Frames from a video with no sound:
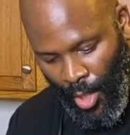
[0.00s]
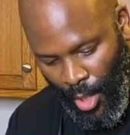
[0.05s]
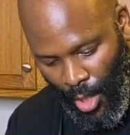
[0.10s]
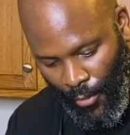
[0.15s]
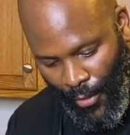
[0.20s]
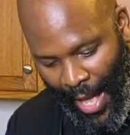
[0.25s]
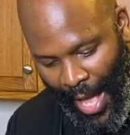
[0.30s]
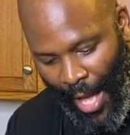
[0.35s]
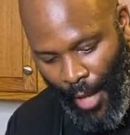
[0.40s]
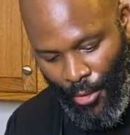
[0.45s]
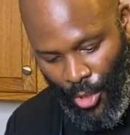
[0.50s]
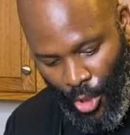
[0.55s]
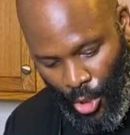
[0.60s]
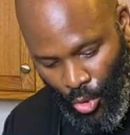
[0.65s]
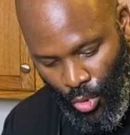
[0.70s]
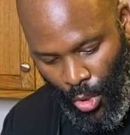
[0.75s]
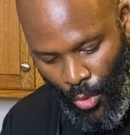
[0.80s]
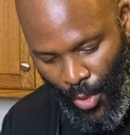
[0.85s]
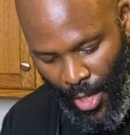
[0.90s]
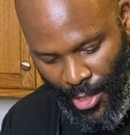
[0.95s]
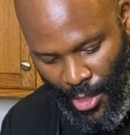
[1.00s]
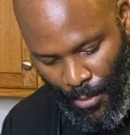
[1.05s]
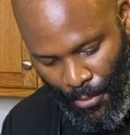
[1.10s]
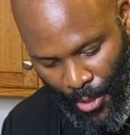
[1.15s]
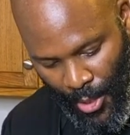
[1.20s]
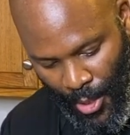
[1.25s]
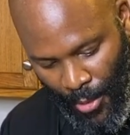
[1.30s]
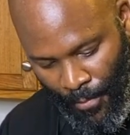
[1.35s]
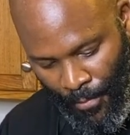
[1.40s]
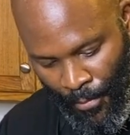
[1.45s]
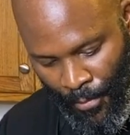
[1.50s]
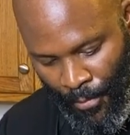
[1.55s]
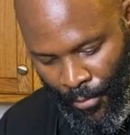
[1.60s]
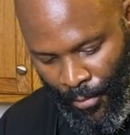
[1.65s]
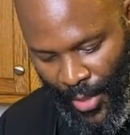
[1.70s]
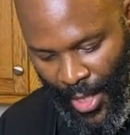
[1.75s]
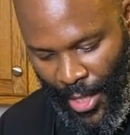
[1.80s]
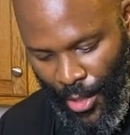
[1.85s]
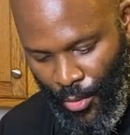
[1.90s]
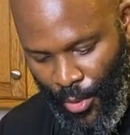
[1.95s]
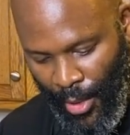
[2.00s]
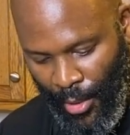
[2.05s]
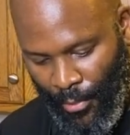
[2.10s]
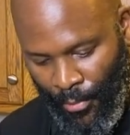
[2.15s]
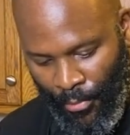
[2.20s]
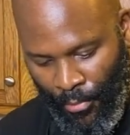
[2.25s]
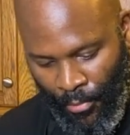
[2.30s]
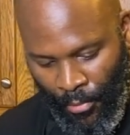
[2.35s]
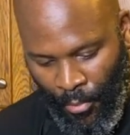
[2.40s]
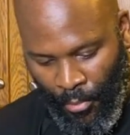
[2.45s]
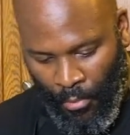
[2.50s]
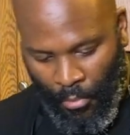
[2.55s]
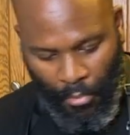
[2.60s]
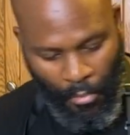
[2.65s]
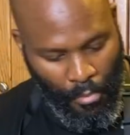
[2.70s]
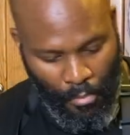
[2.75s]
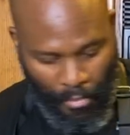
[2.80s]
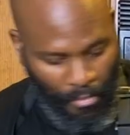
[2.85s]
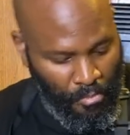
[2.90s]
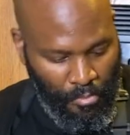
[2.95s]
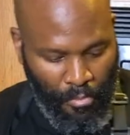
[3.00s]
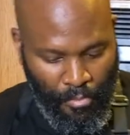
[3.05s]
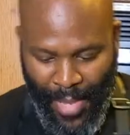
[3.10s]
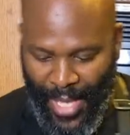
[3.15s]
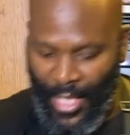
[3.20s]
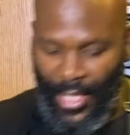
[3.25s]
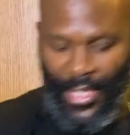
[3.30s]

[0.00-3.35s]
of how to do a recipe, then you can make